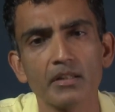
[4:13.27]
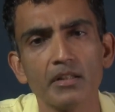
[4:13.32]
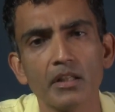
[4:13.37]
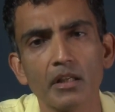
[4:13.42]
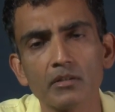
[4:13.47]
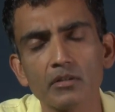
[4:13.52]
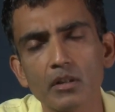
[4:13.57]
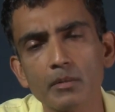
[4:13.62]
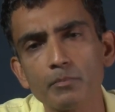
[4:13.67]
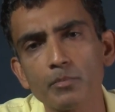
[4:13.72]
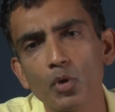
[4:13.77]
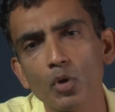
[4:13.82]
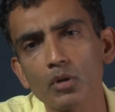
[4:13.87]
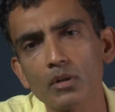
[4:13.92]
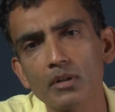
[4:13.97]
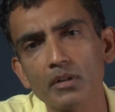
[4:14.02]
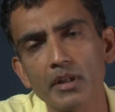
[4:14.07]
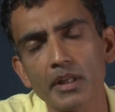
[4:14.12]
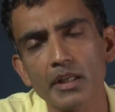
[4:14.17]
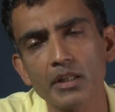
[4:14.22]
the other
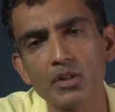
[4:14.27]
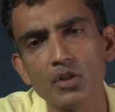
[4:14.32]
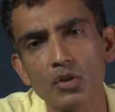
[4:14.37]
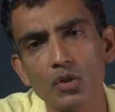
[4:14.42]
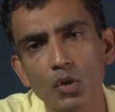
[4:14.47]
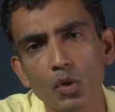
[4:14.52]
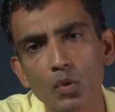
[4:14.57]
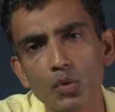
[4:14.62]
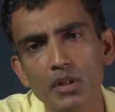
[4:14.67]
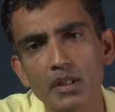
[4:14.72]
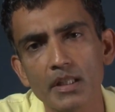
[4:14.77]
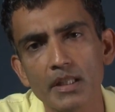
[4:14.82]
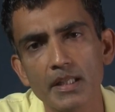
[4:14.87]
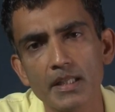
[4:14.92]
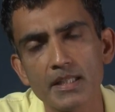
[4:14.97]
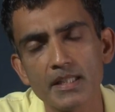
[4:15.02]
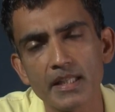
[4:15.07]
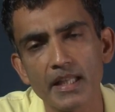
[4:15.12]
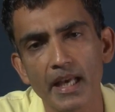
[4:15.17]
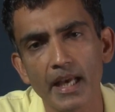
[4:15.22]
important thing to note
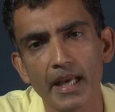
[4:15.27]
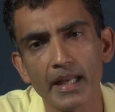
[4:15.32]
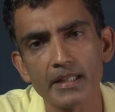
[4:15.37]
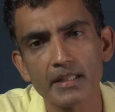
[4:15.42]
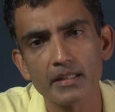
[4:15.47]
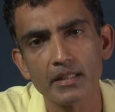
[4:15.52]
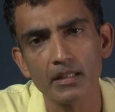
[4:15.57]
is that